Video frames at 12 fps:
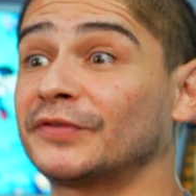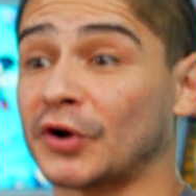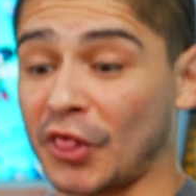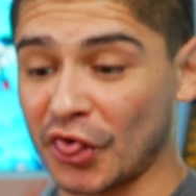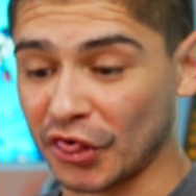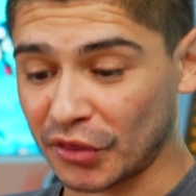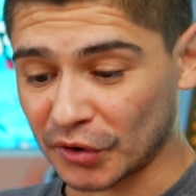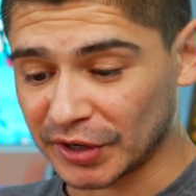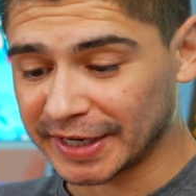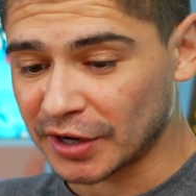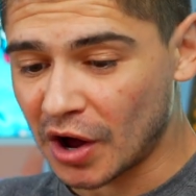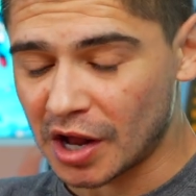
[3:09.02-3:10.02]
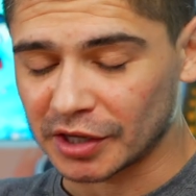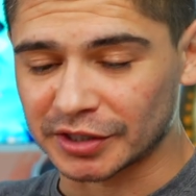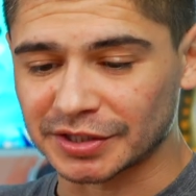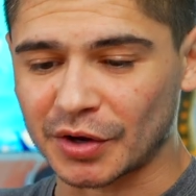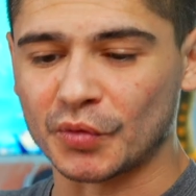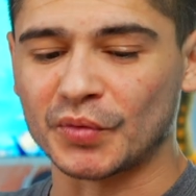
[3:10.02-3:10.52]
for
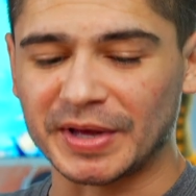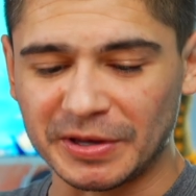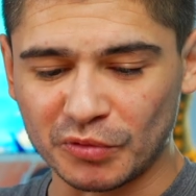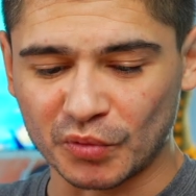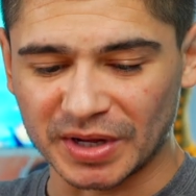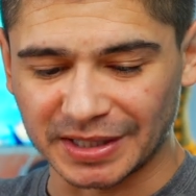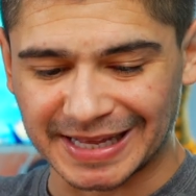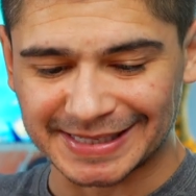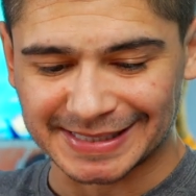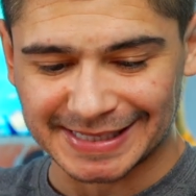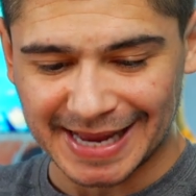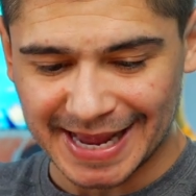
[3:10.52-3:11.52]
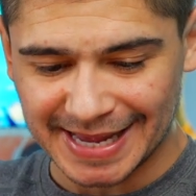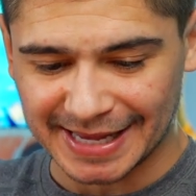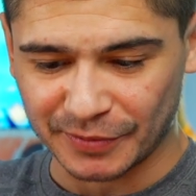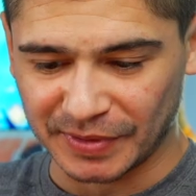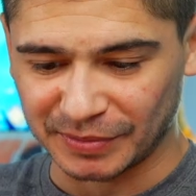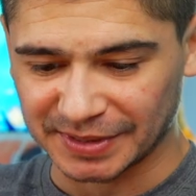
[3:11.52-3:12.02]
$30, we will take
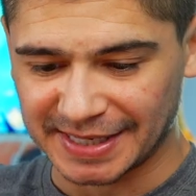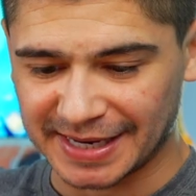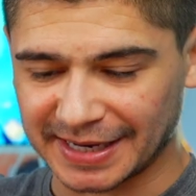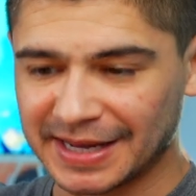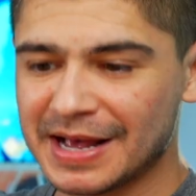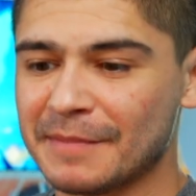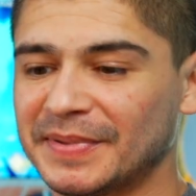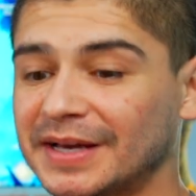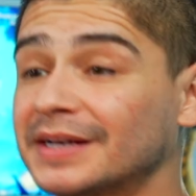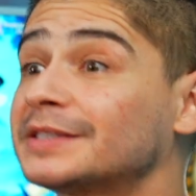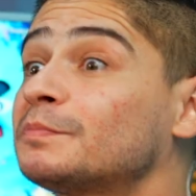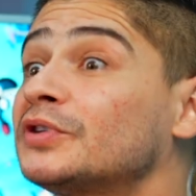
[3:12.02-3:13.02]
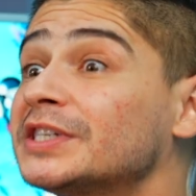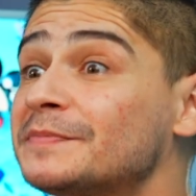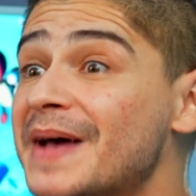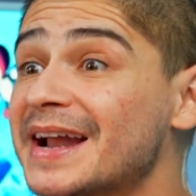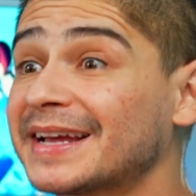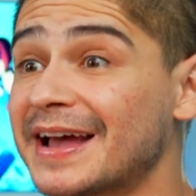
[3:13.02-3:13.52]
it. We will take it because
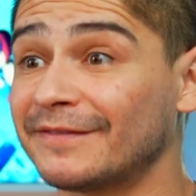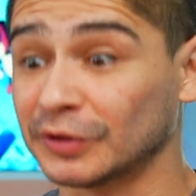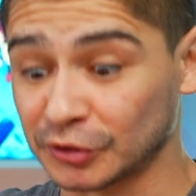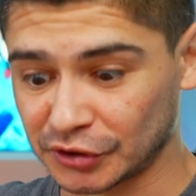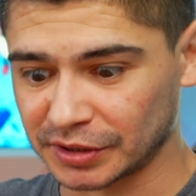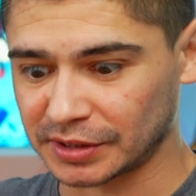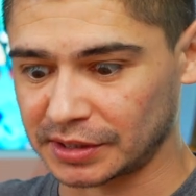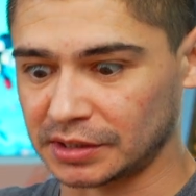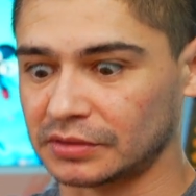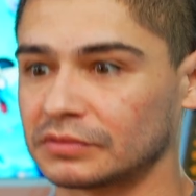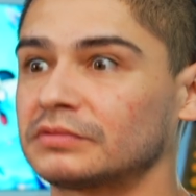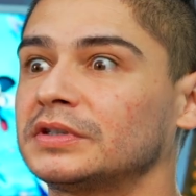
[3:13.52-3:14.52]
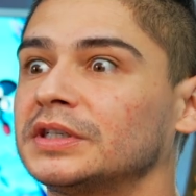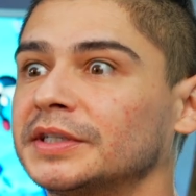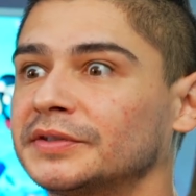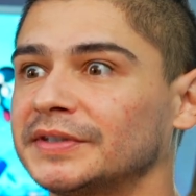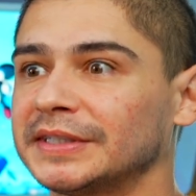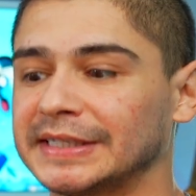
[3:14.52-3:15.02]
Prismatic Evolutions is
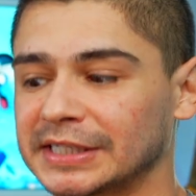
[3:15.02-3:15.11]
really